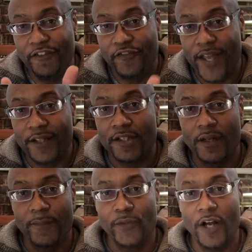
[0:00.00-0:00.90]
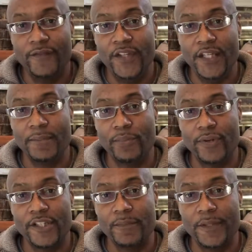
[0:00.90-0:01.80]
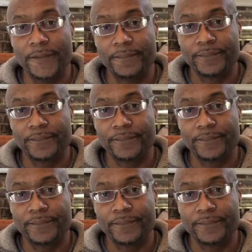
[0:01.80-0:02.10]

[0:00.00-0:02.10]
effect of the imprisonment.